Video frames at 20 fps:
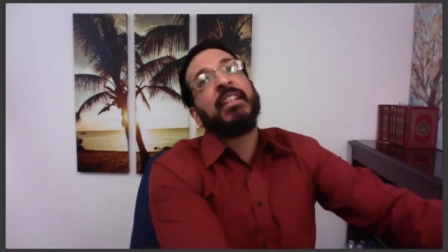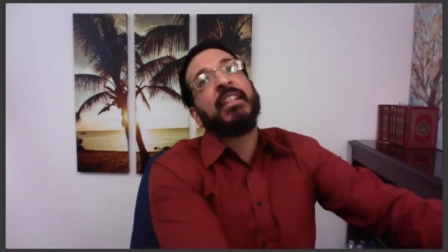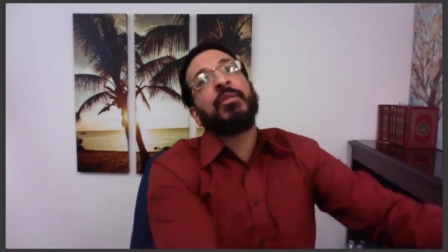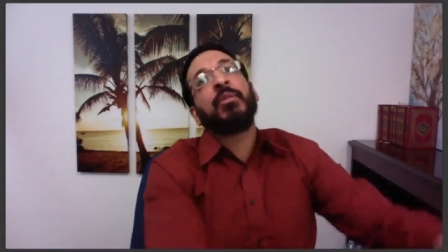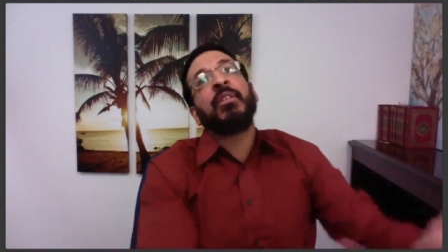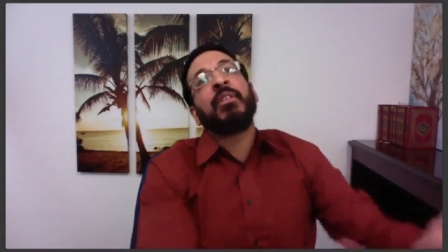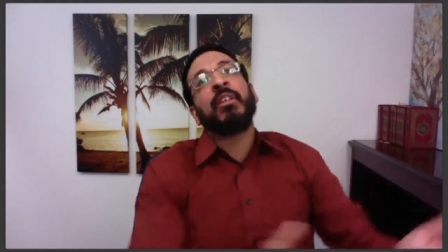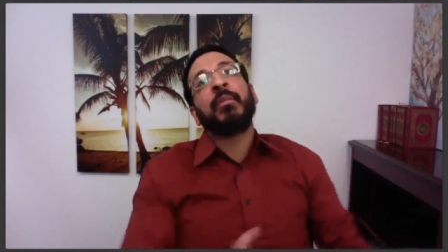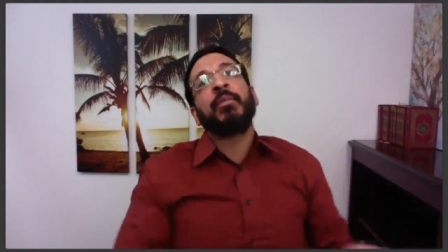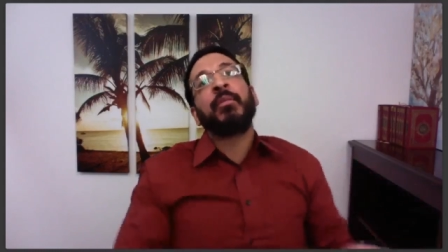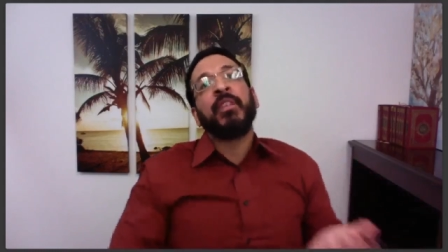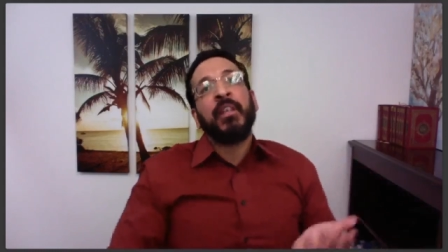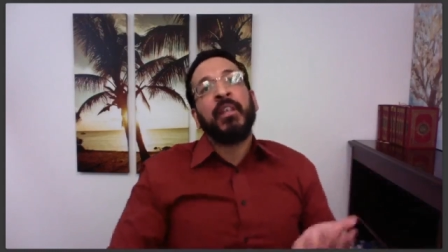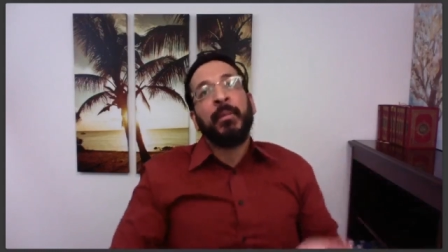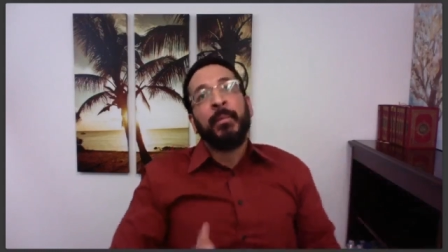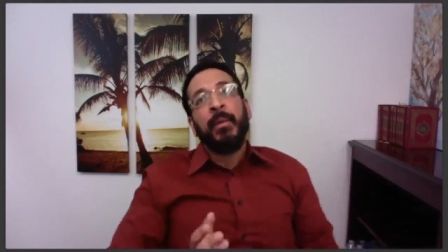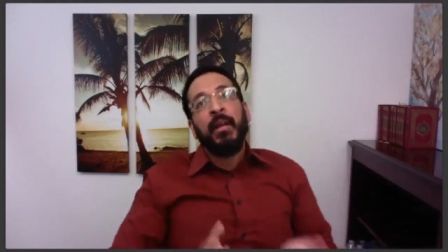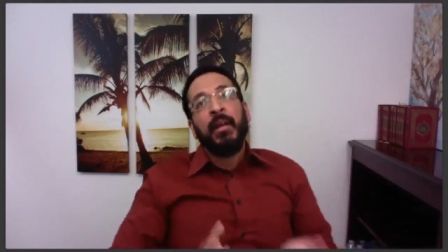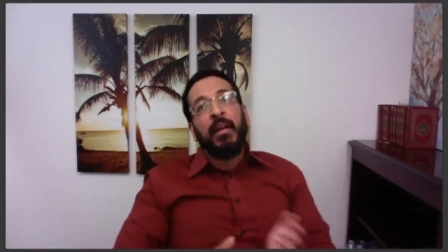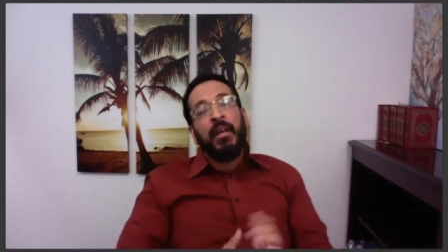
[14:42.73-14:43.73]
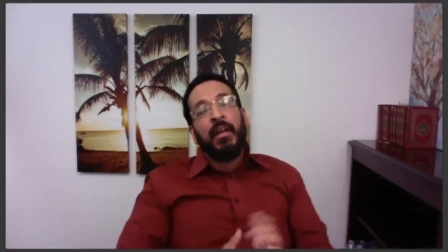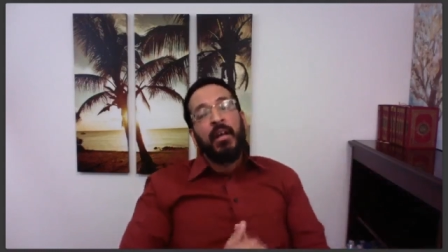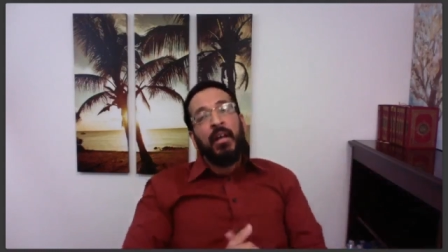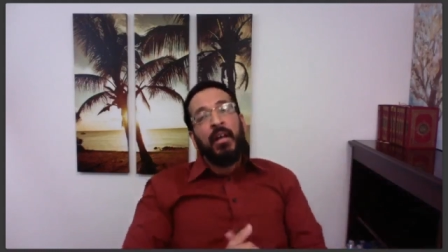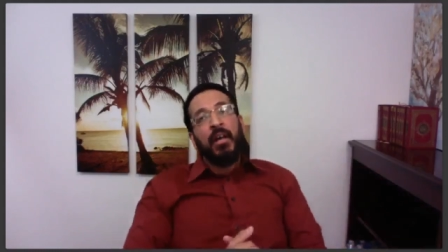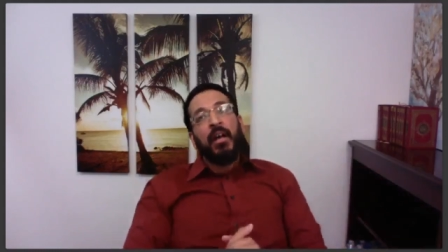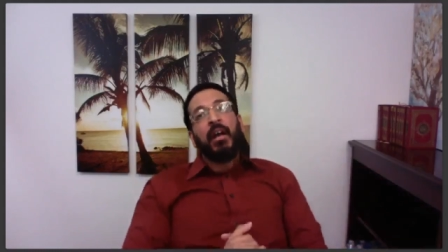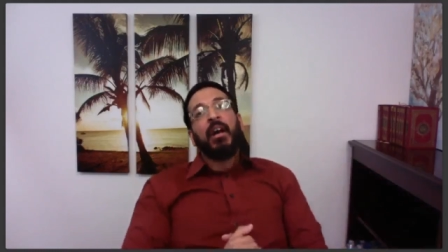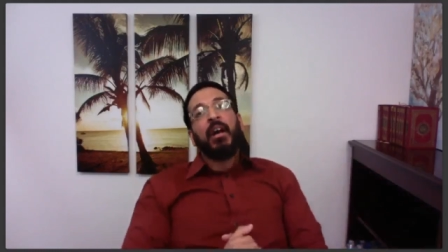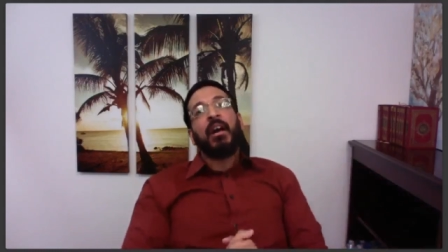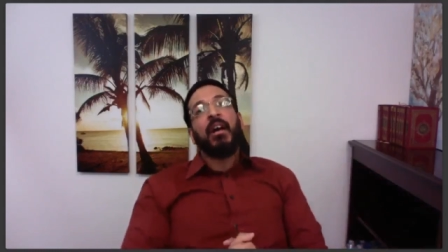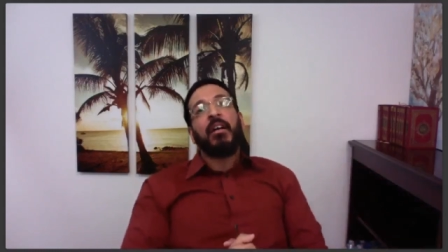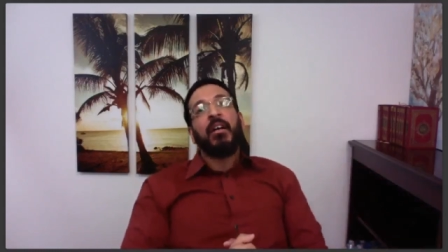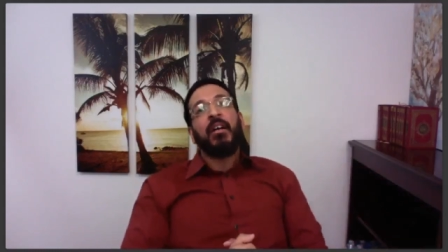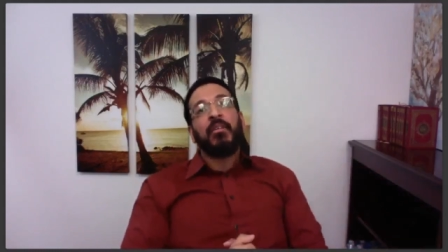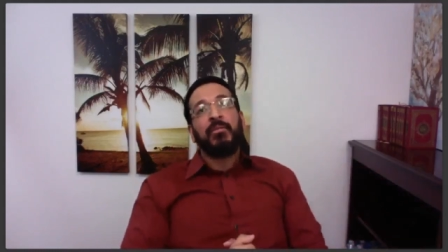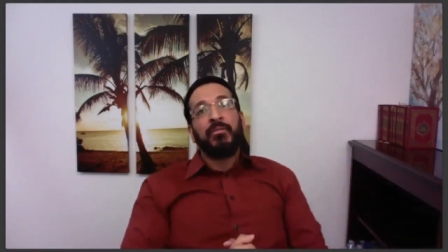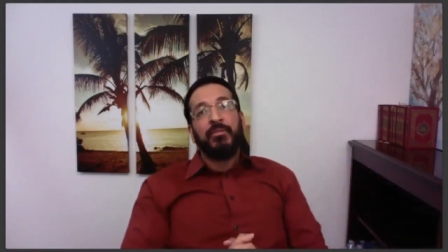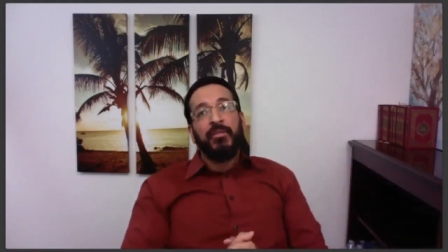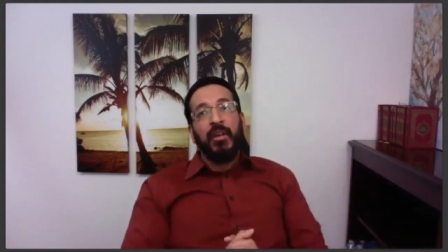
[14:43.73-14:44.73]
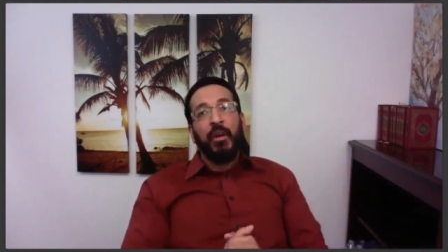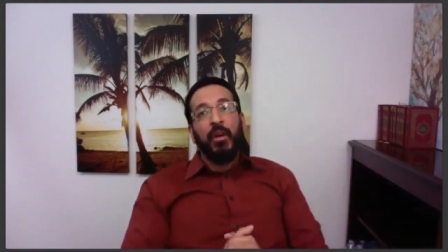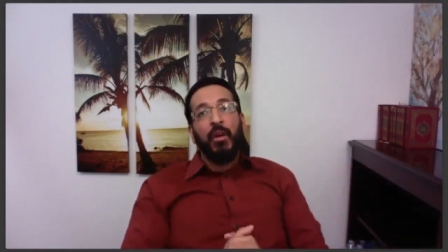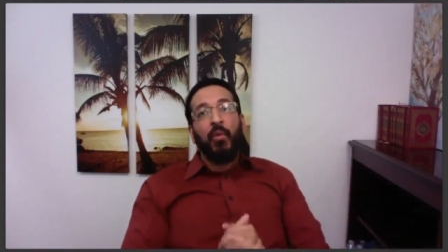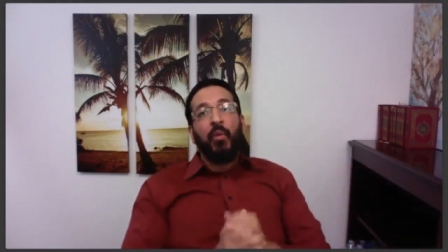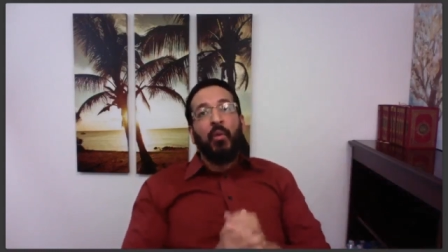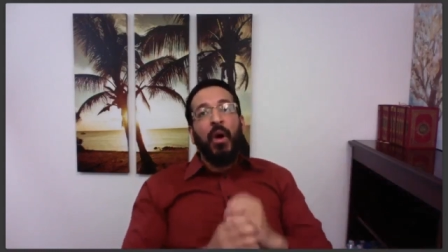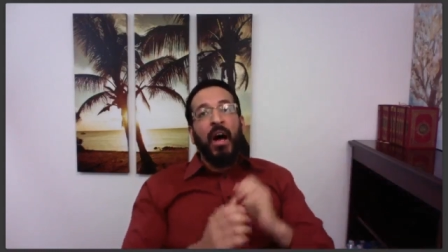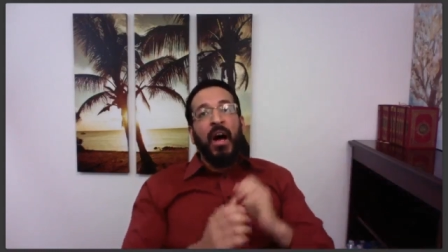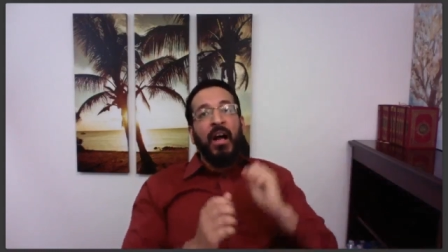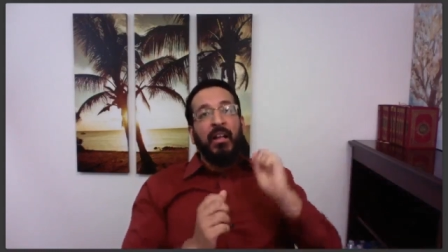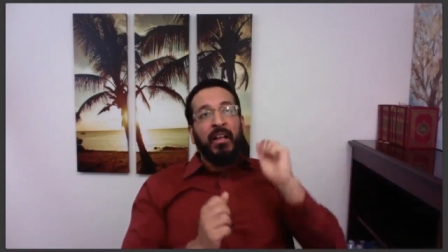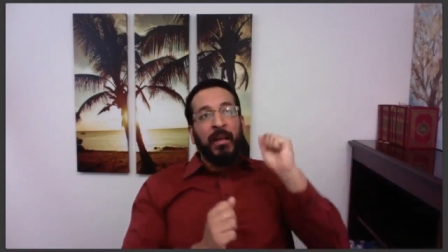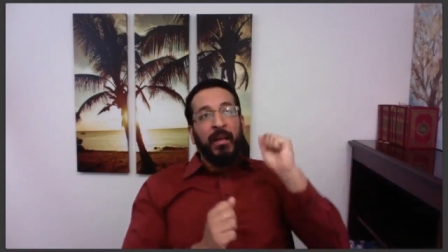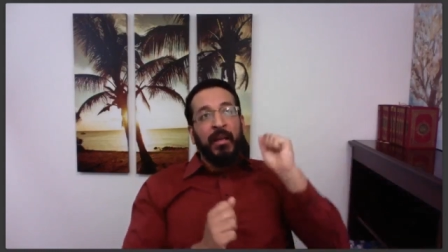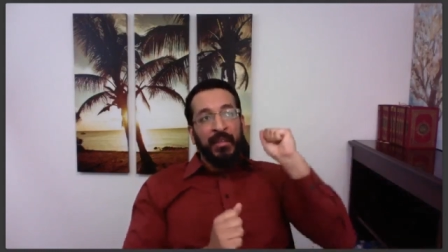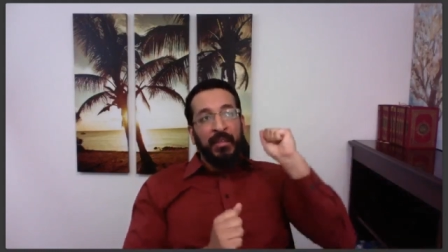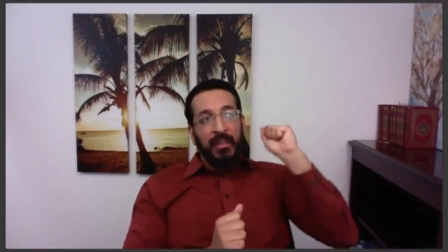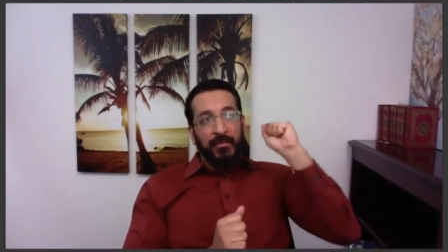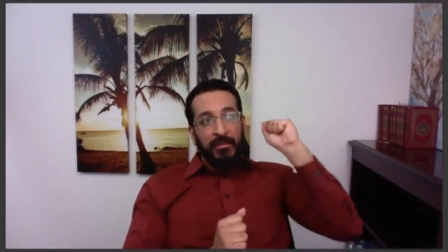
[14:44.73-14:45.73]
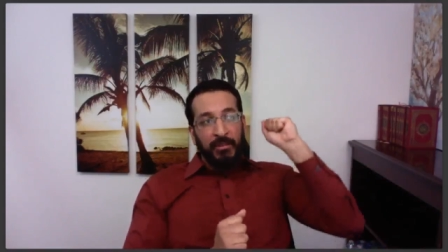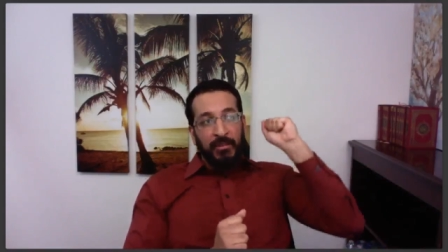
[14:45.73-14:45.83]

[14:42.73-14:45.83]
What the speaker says: equilibrium of, while I'm